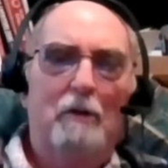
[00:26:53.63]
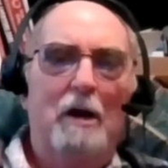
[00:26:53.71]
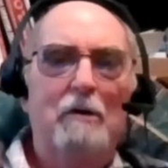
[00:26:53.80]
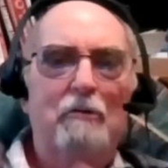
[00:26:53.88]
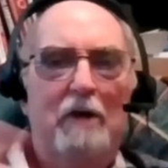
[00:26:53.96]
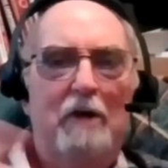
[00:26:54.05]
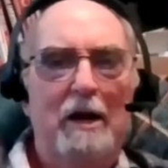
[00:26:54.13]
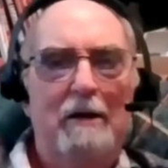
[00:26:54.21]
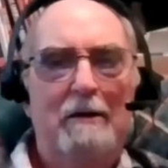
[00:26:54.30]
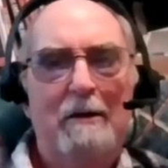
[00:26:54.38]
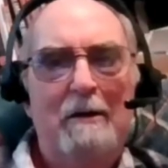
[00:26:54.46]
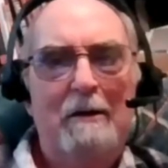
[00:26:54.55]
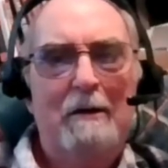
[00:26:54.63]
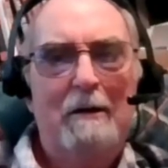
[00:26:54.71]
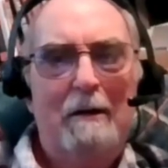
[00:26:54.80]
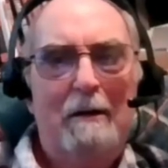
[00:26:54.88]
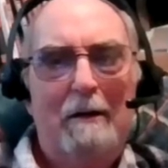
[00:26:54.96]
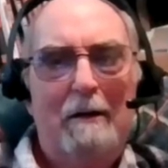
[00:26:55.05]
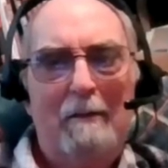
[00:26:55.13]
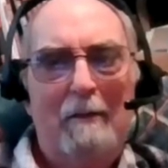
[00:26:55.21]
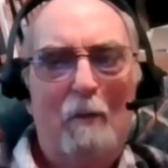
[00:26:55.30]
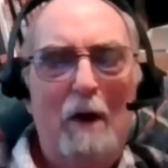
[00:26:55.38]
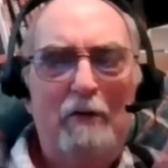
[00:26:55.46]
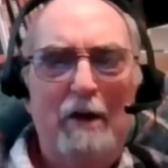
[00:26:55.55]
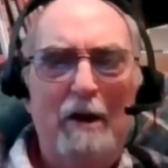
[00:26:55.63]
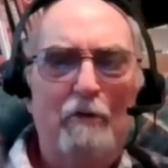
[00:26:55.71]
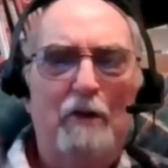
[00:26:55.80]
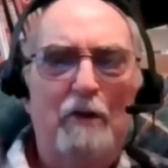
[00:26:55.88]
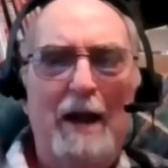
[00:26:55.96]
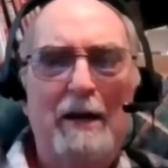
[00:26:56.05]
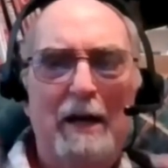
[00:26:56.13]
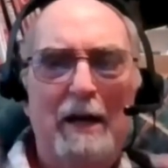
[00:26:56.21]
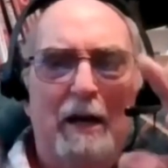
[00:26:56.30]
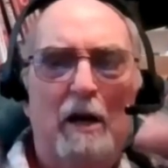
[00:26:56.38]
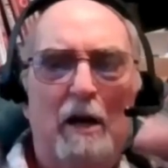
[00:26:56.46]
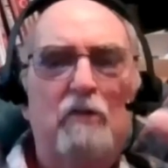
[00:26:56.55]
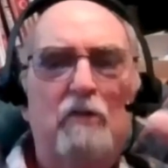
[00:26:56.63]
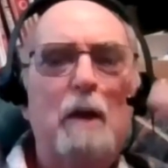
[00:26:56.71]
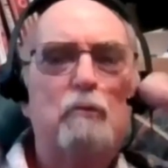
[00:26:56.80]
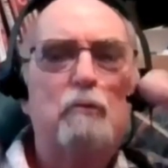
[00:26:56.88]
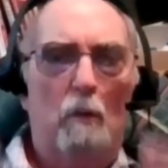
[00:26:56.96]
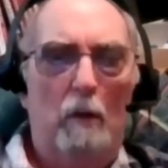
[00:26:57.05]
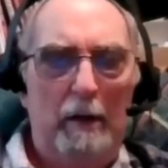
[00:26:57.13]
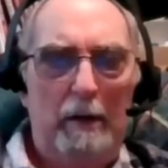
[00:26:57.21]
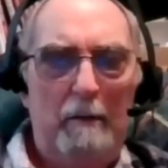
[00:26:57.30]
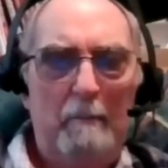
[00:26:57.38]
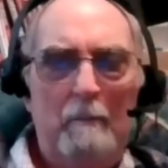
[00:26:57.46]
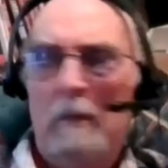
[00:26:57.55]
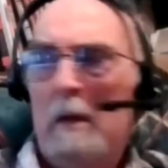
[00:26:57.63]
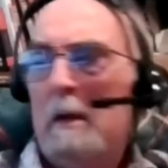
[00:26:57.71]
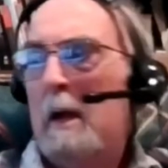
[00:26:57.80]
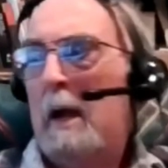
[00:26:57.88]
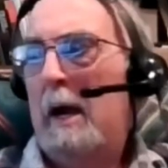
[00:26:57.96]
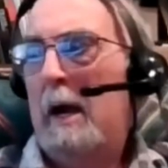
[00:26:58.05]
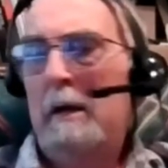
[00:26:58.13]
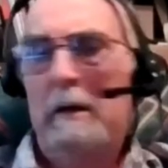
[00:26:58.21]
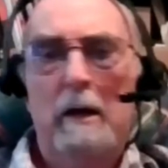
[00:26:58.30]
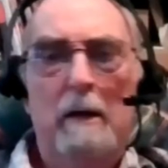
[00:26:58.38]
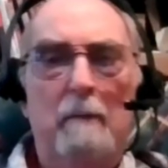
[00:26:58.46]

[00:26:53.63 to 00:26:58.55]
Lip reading: I understand when I say understand it in a conceptual way. And the,